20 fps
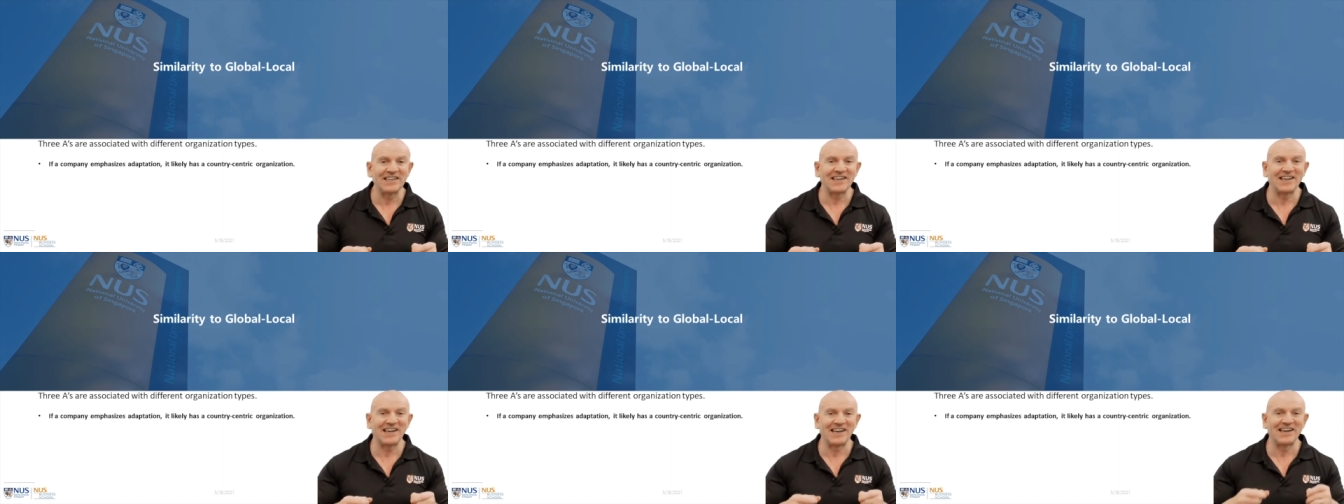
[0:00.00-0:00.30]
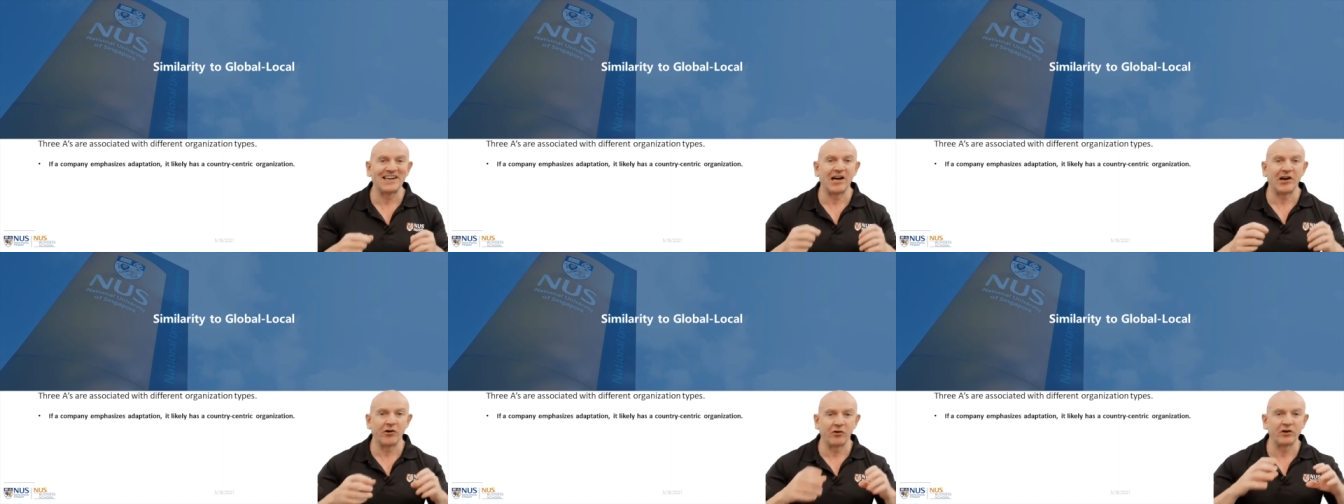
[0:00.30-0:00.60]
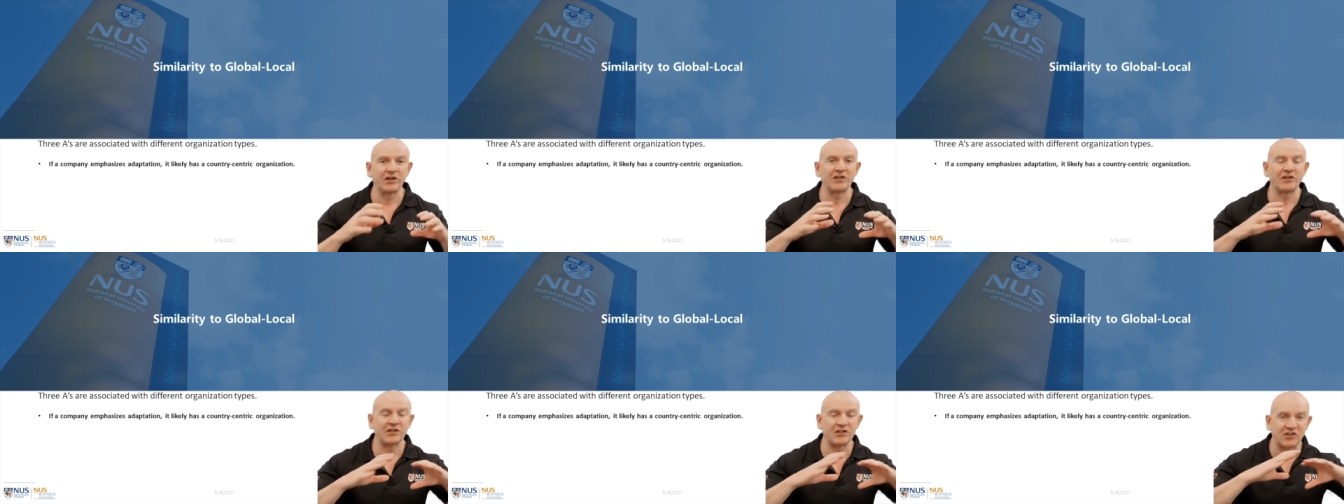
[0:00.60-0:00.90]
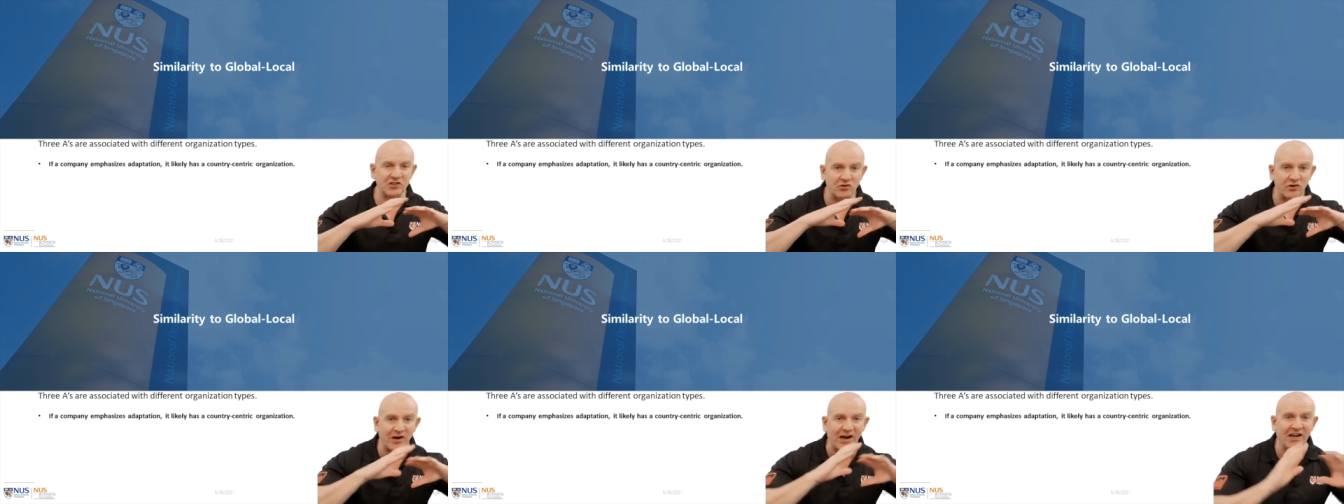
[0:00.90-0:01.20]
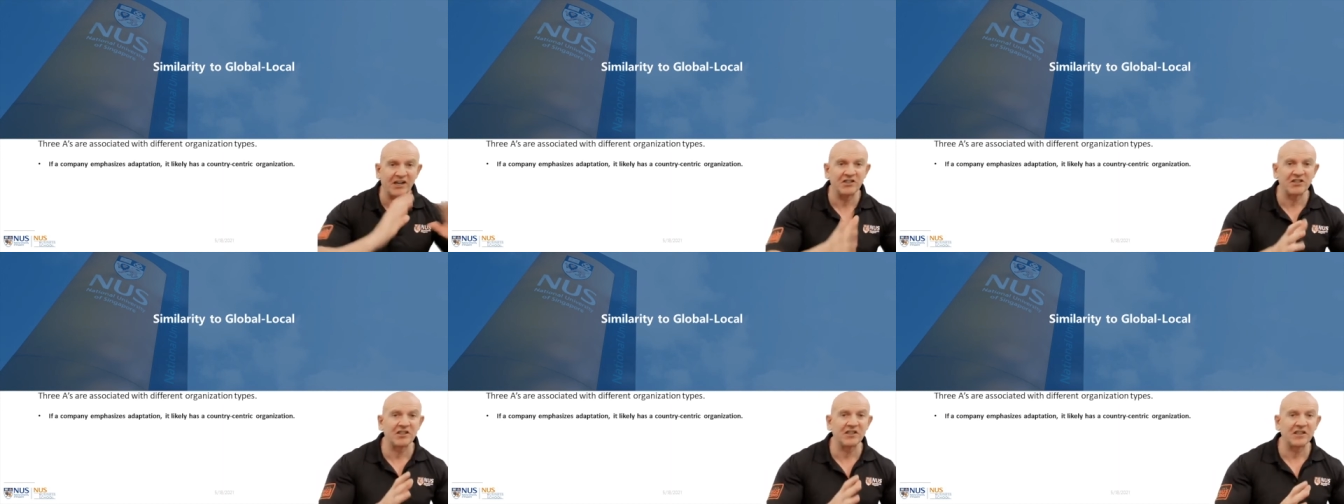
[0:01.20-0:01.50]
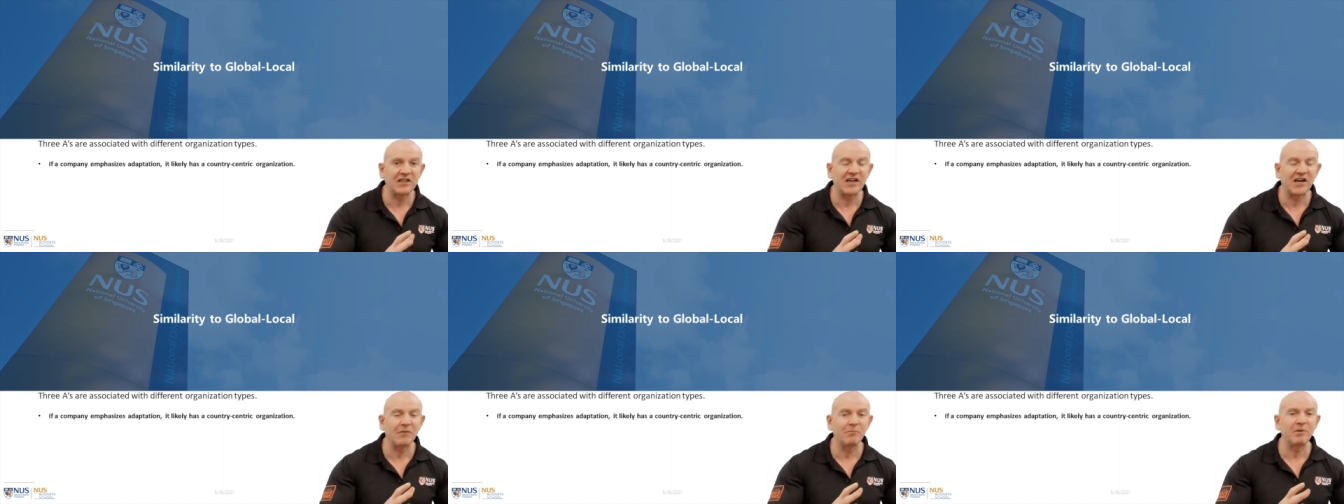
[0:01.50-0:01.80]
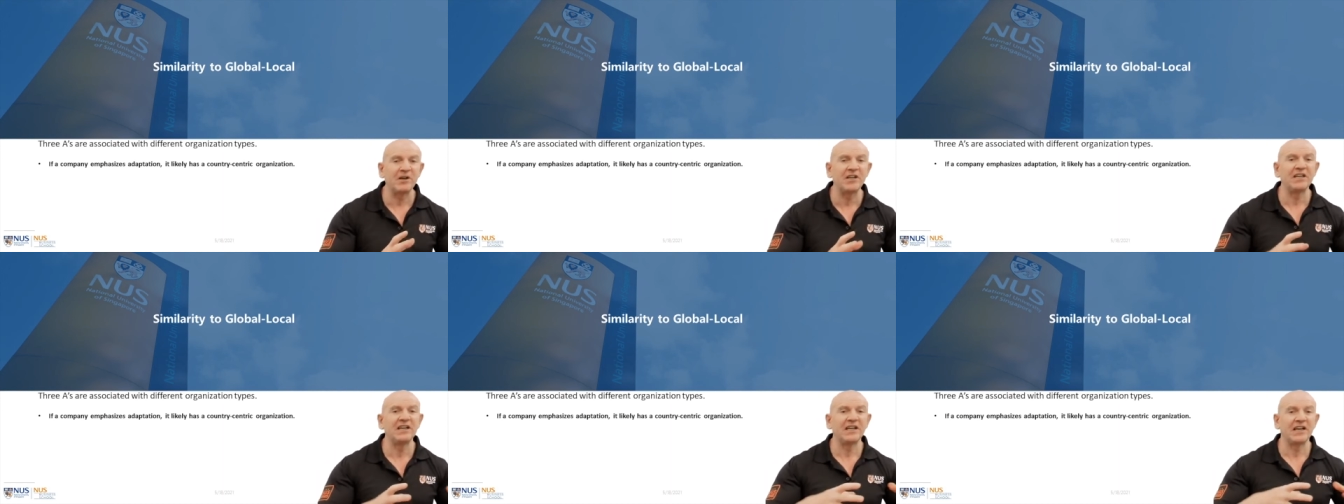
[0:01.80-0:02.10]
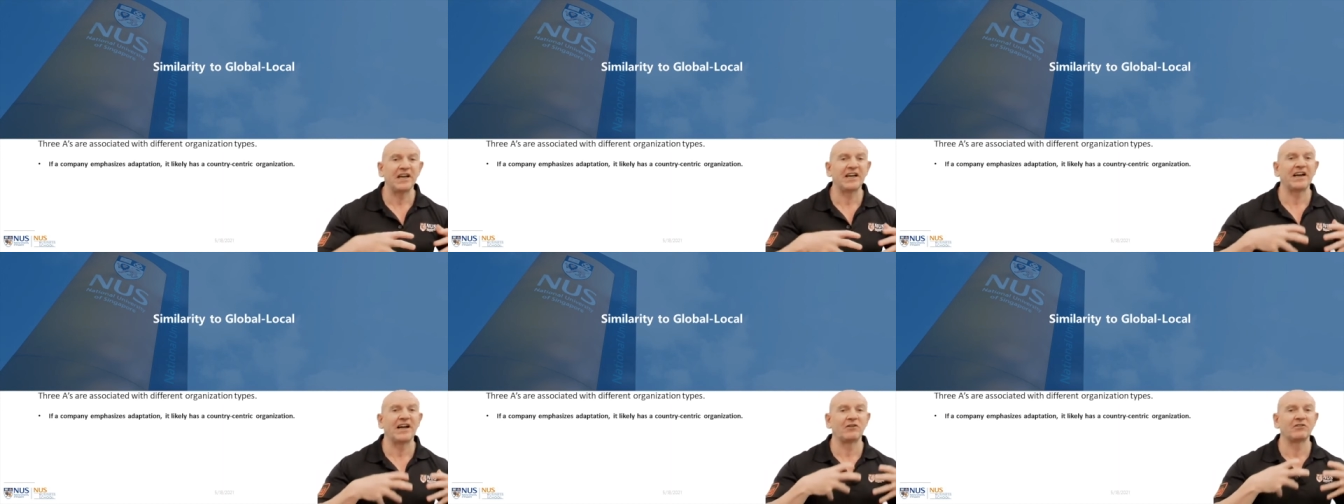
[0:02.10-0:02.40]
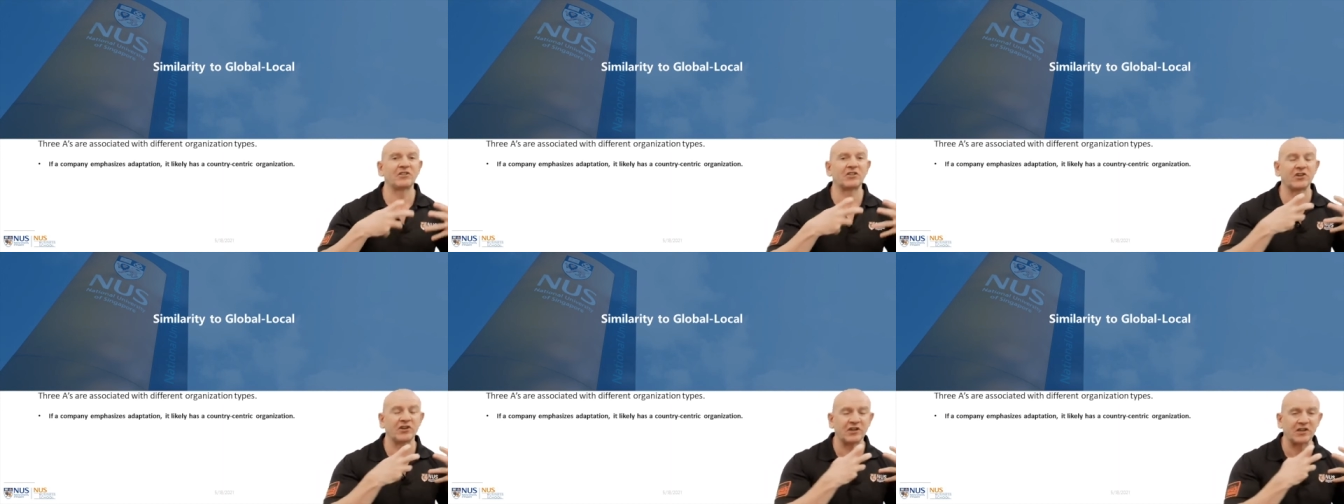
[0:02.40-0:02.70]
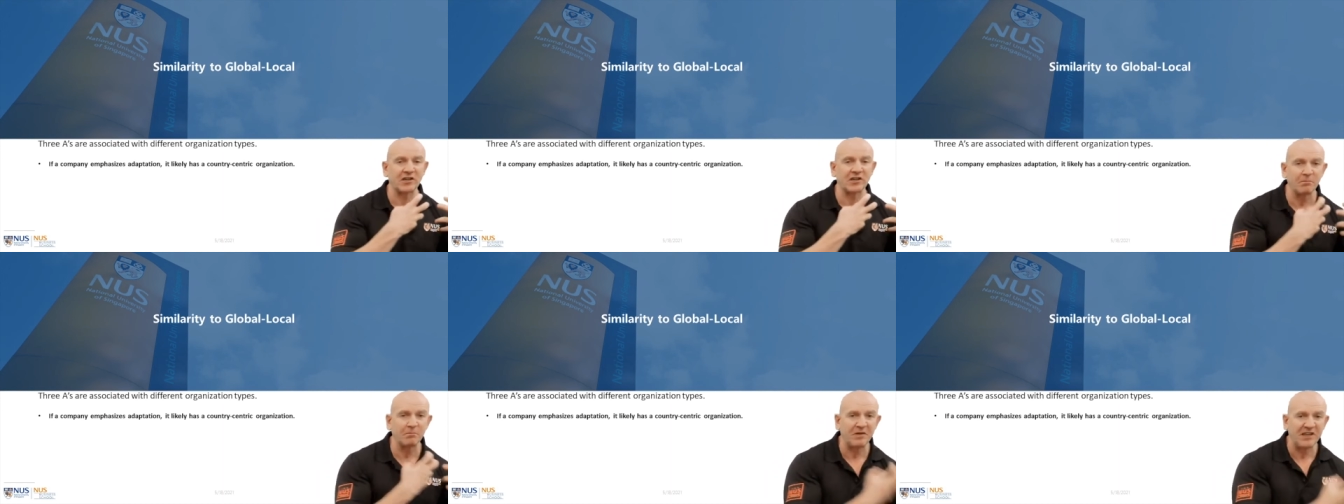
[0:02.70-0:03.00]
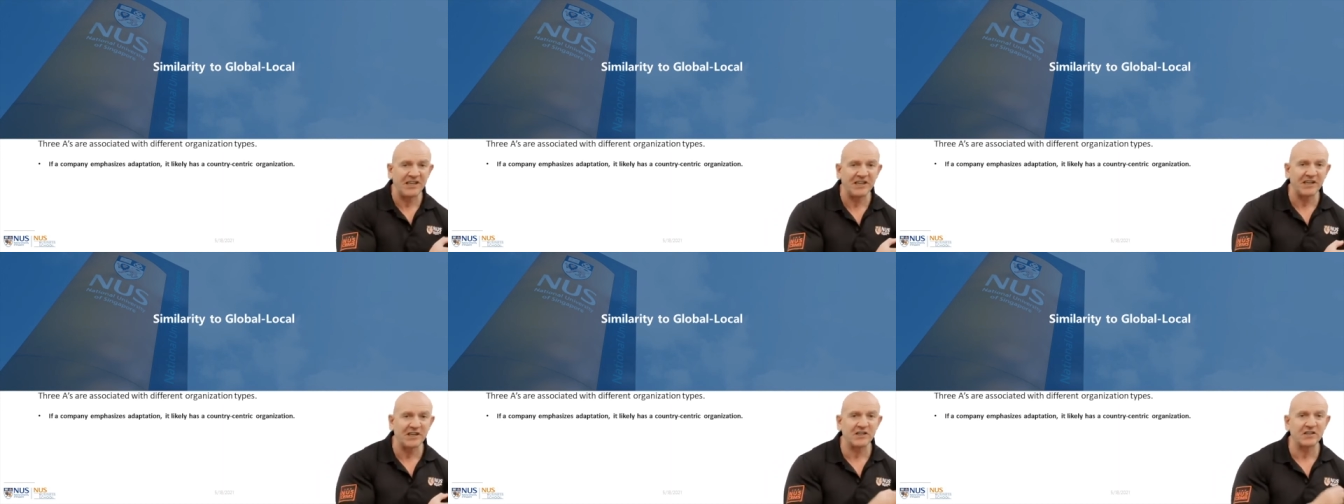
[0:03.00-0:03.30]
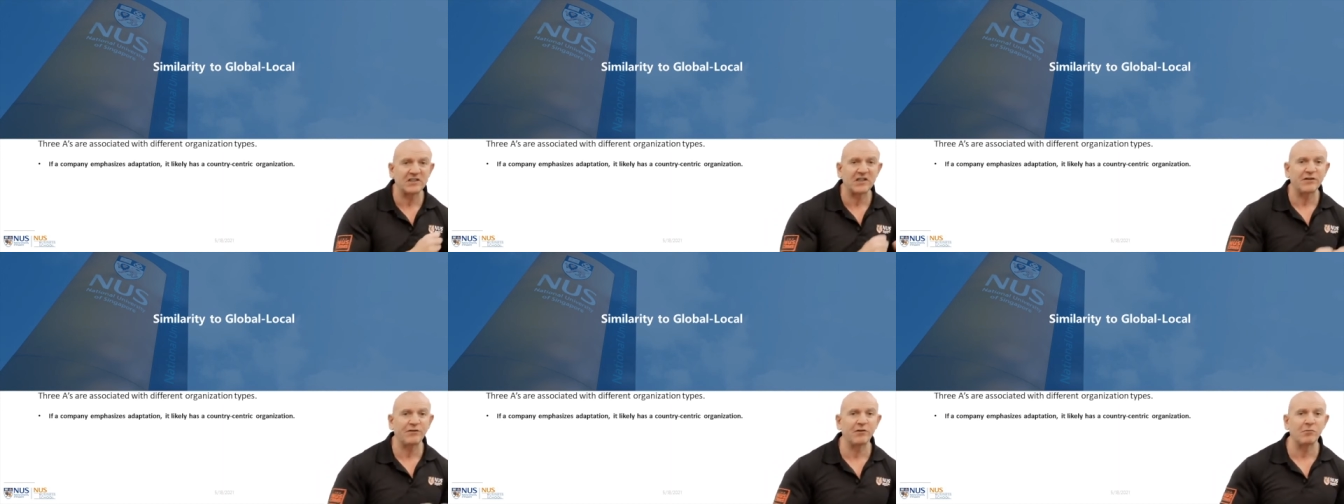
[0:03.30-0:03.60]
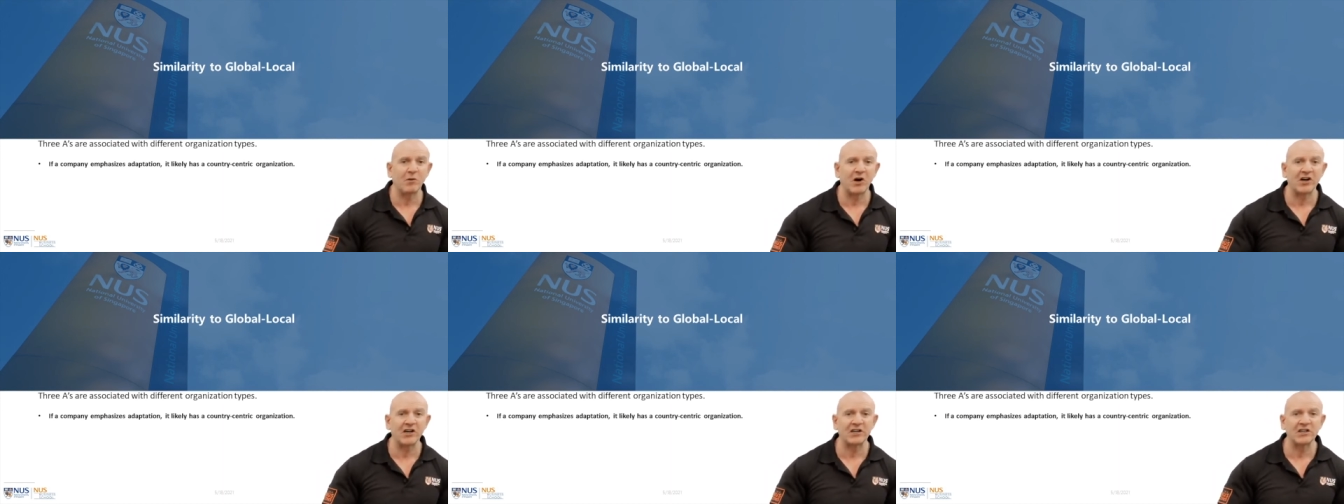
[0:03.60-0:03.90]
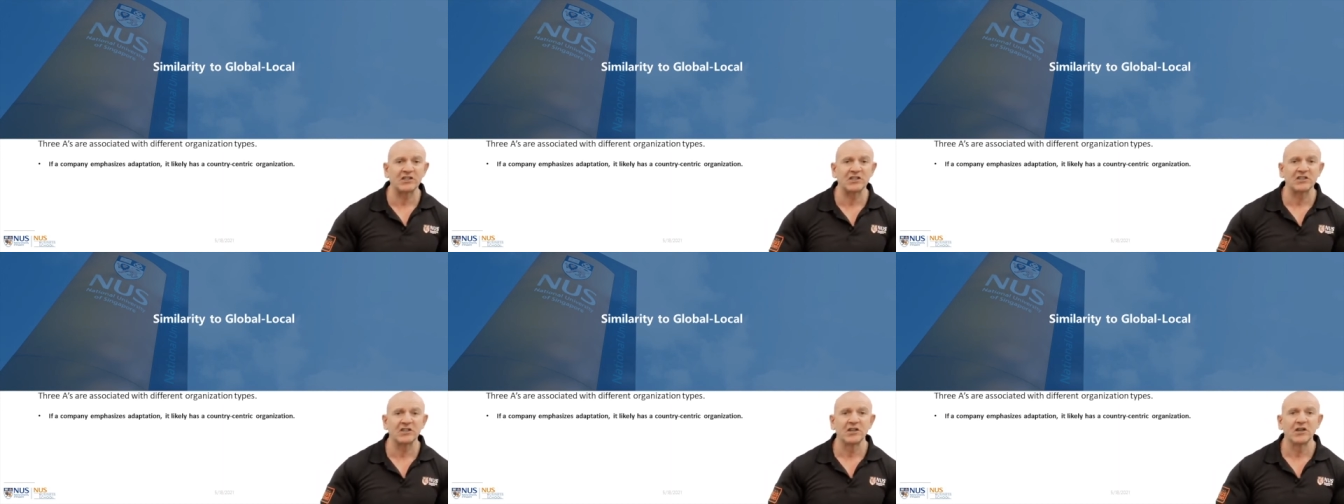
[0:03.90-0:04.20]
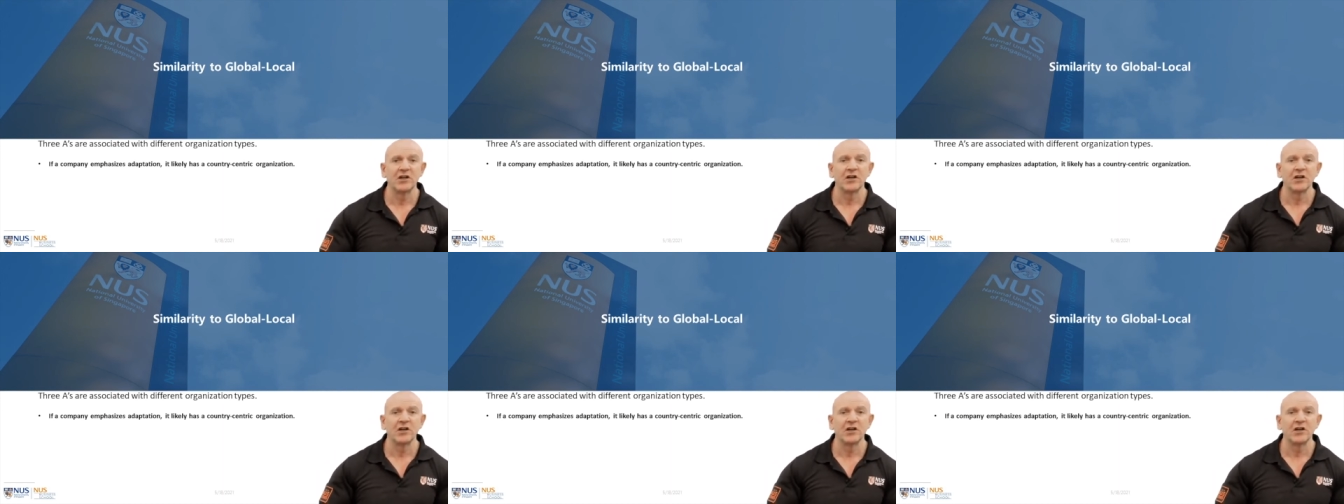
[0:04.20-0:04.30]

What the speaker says: in not only the strategy of the company and how it's going to compete in its different markets,